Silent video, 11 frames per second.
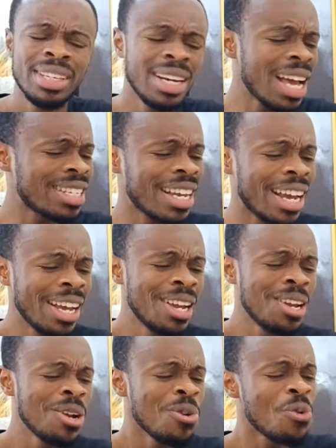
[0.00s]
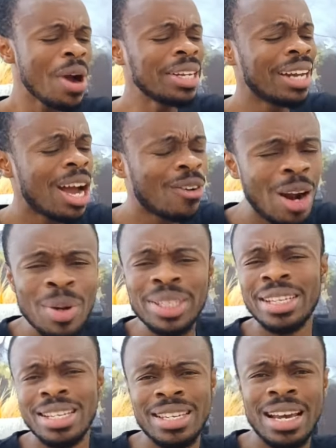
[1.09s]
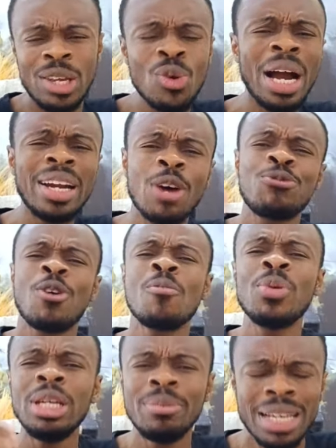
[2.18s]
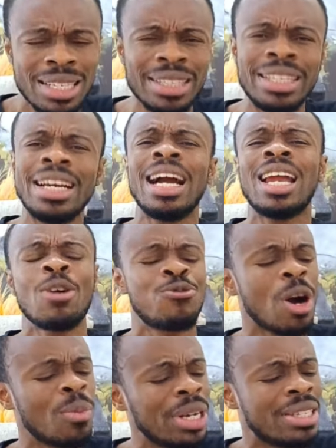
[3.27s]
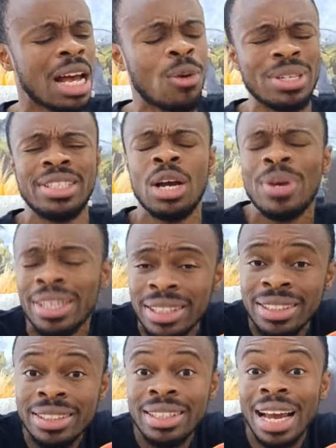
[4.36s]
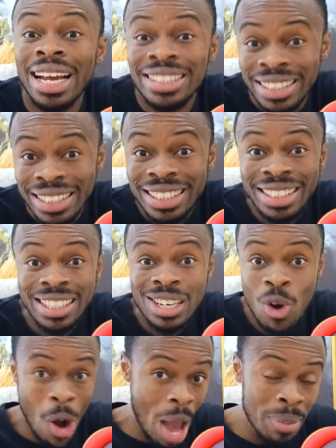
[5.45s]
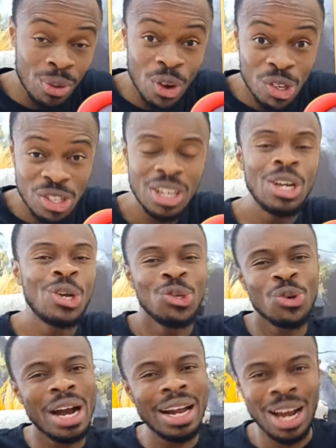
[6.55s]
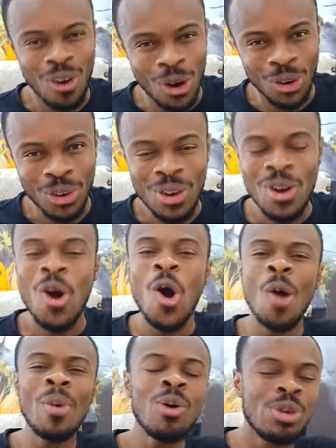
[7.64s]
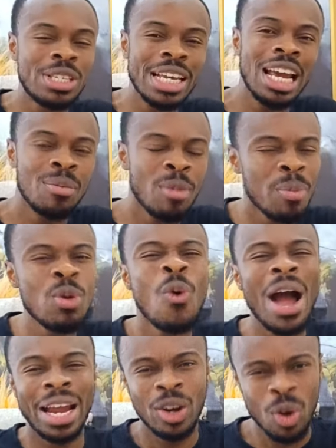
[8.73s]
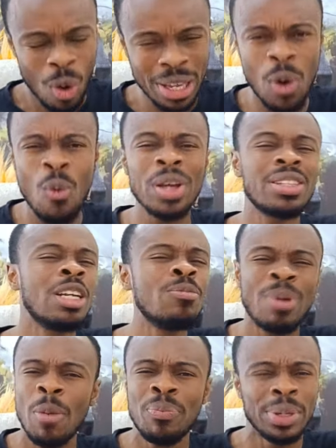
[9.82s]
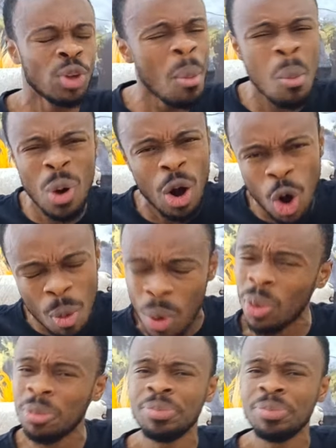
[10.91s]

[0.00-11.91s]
Nase, when you now crab with chess, Uganda form put him, yes, a chair, Ghana form with this aquasiawe, etchy. Why? Because Uganda hono, Oma who say Bobby Wine or your Western puppet, Tom Waomo.